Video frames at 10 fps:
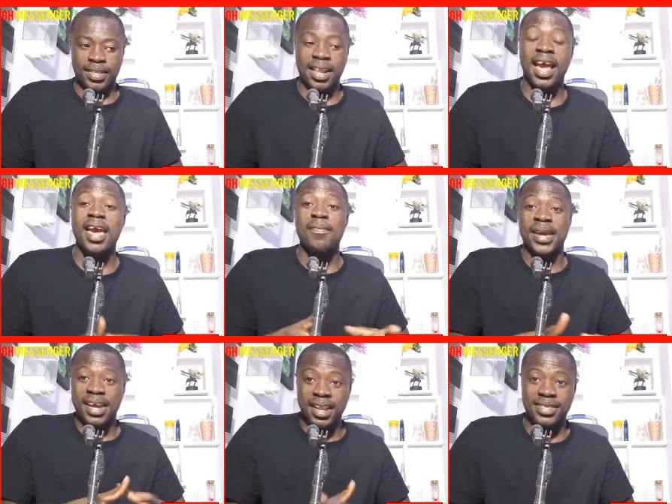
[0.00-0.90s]
na
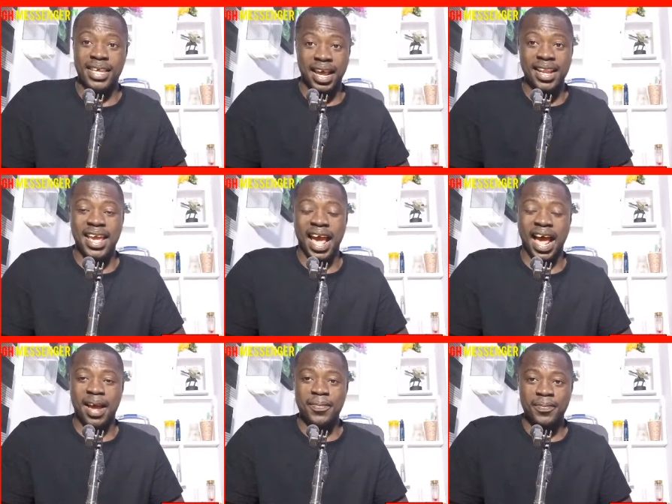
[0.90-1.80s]
ebeye ne sade
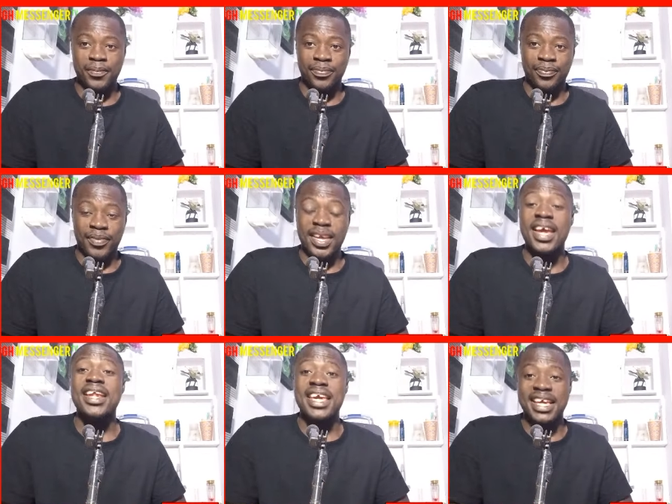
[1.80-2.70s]
a
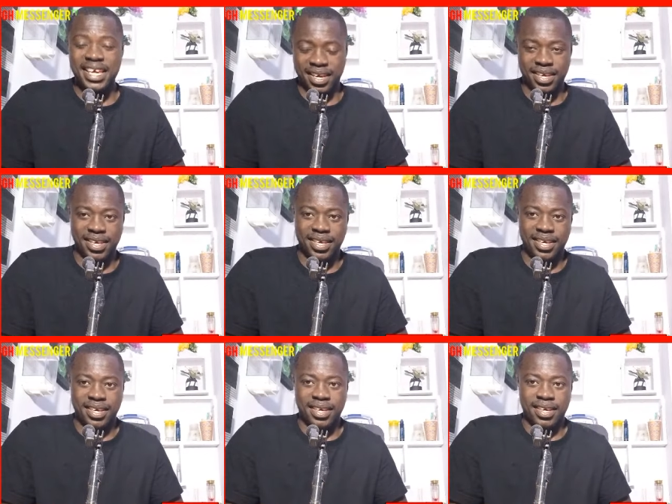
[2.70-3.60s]
ene yeye.
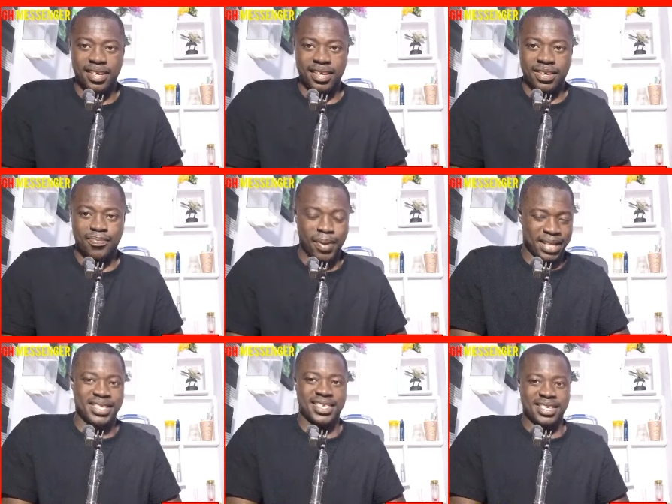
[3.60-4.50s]

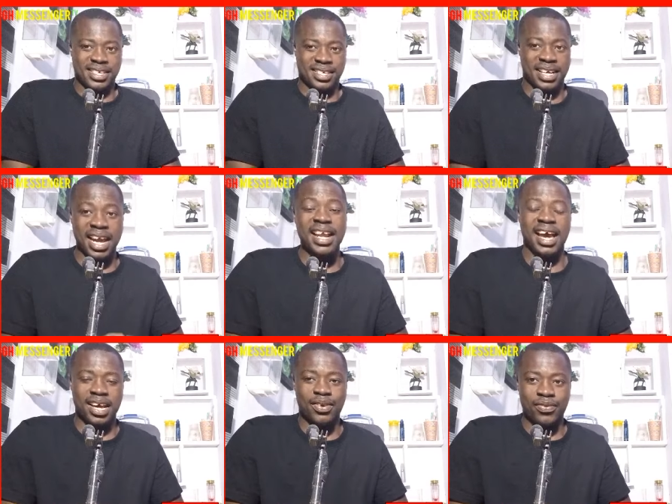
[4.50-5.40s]
But Ghana
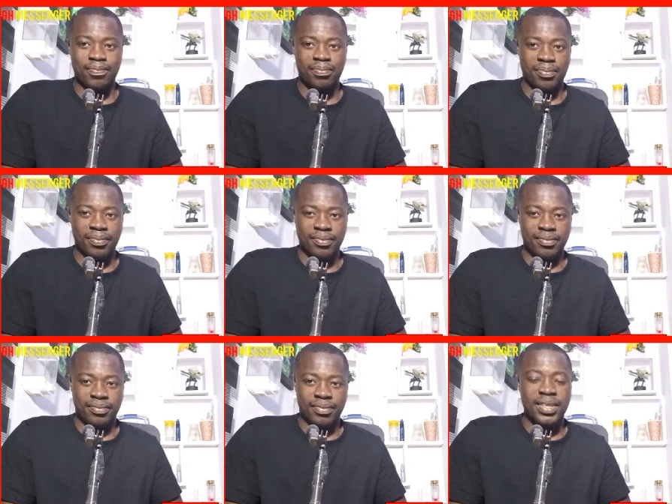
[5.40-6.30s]
hanom.
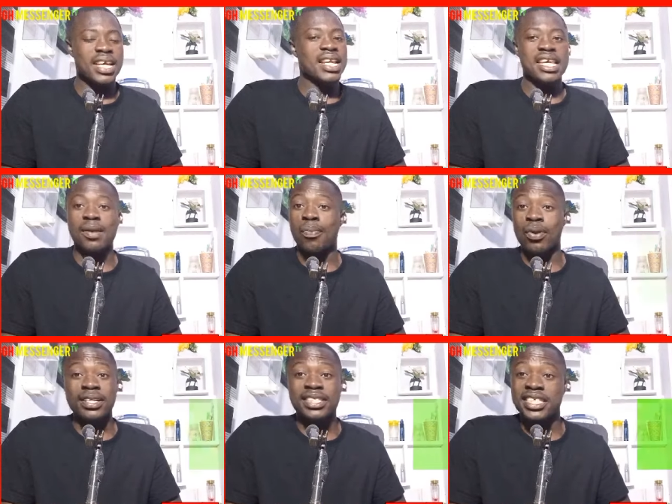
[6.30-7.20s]
Ye
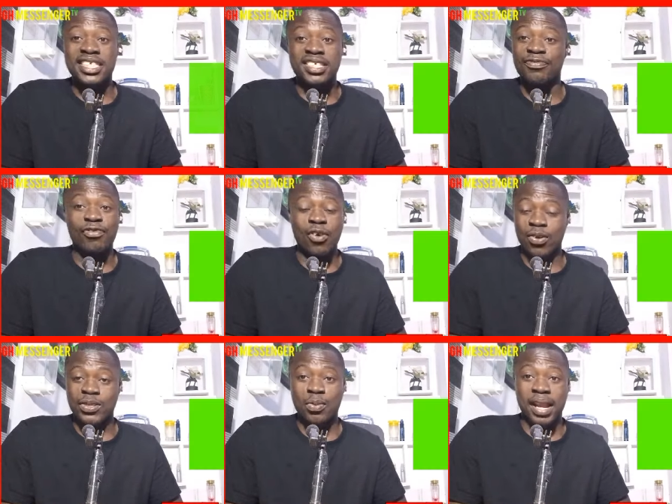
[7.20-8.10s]
politics in
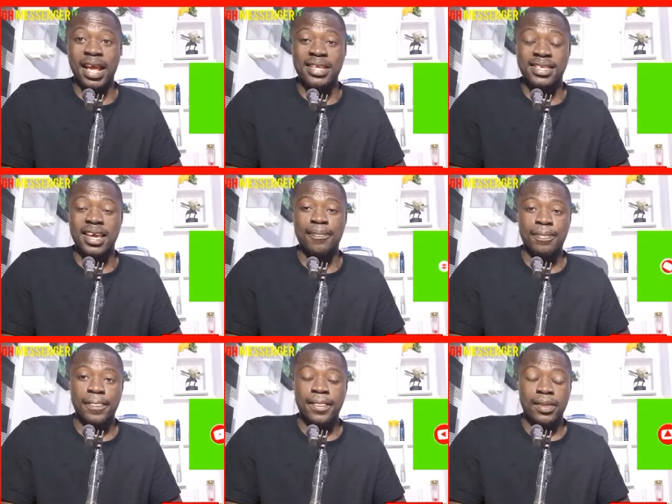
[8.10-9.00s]
for no so what I say.
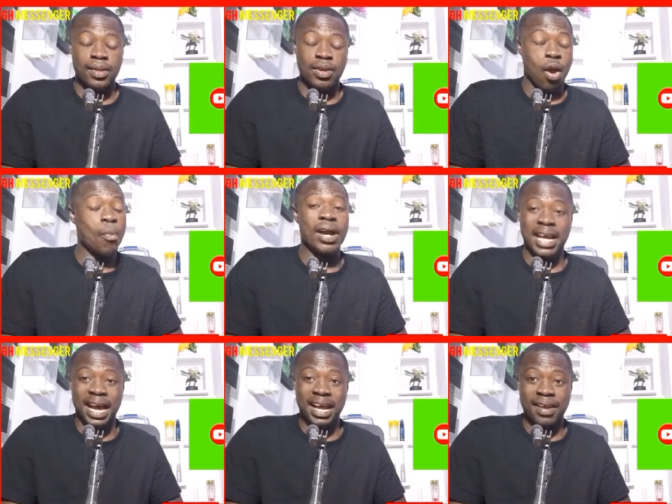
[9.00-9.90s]

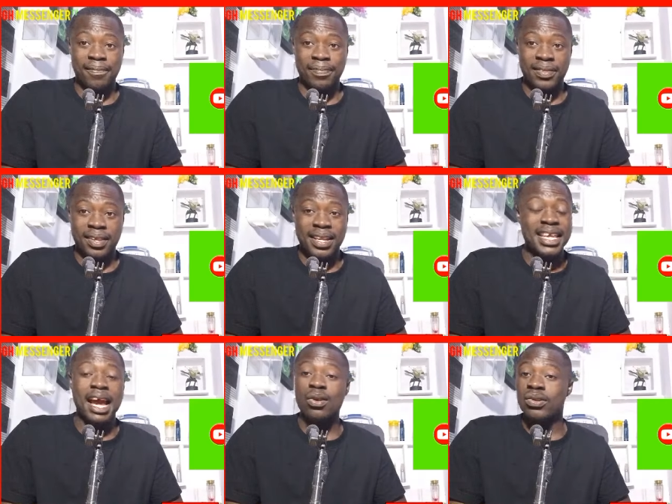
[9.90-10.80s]
Omoka.
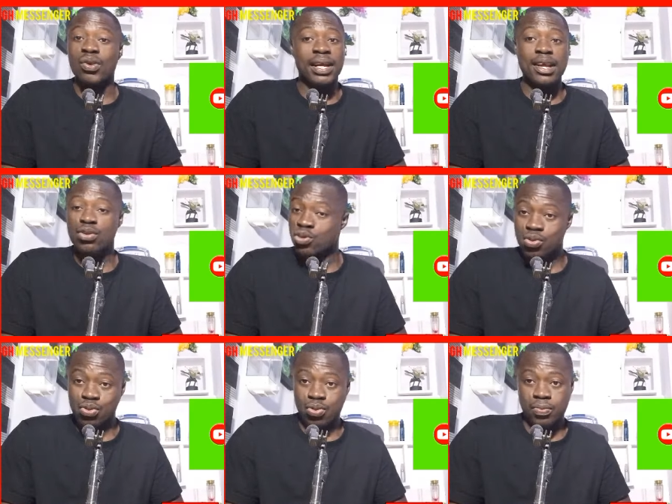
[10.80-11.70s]
They are not talking
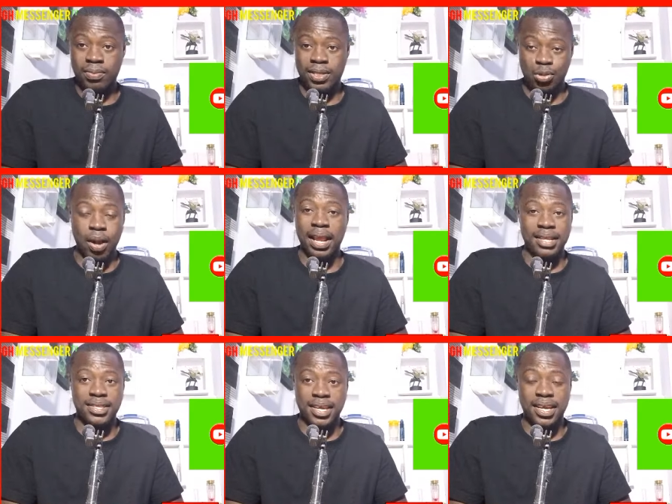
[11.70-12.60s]
do. So what
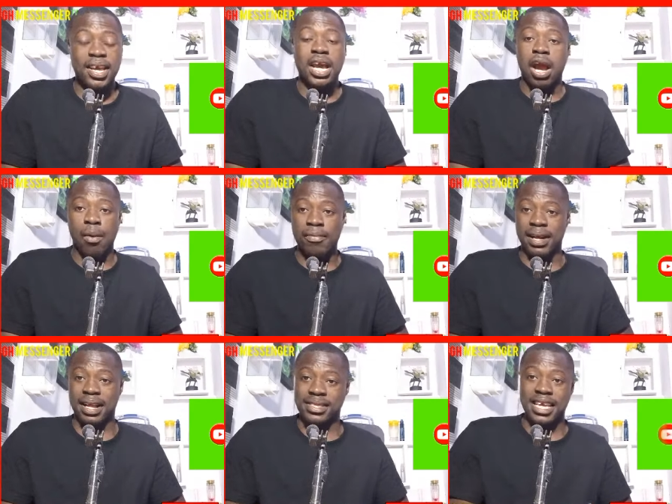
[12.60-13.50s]
I say.
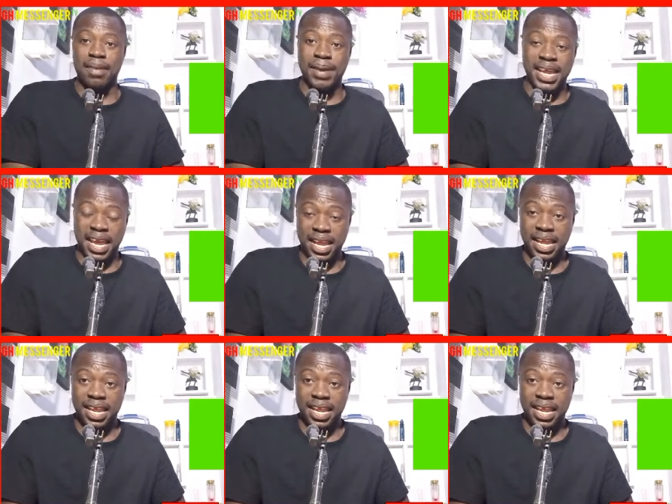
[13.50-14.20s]
Ombeka say ye be ye.